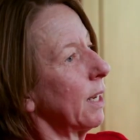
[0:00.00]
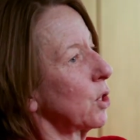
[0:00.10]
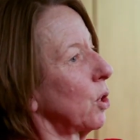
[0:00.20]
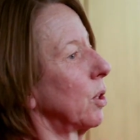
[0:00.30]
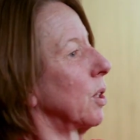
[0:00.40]

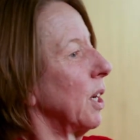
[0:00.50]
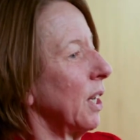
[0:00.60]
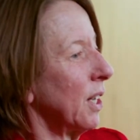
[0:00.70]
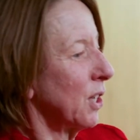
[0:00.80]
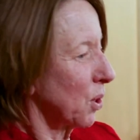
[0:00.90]
So
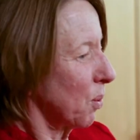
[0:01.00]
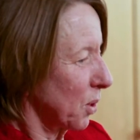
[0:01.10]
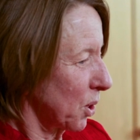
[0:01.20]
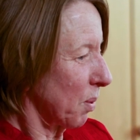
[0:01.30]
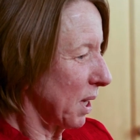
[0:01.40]

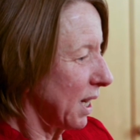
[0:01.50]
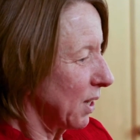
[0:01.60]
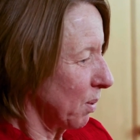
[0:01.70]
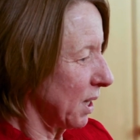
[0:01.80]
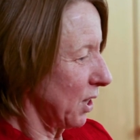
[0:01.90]
we
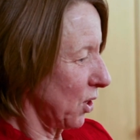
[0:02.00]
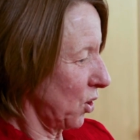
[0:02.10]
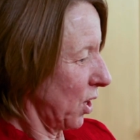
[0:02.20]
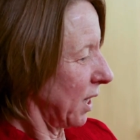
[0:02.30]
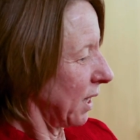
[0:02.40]
need to
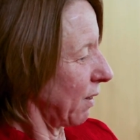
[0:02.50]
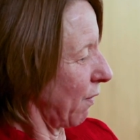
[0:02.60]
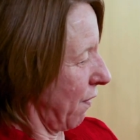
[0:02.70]
try and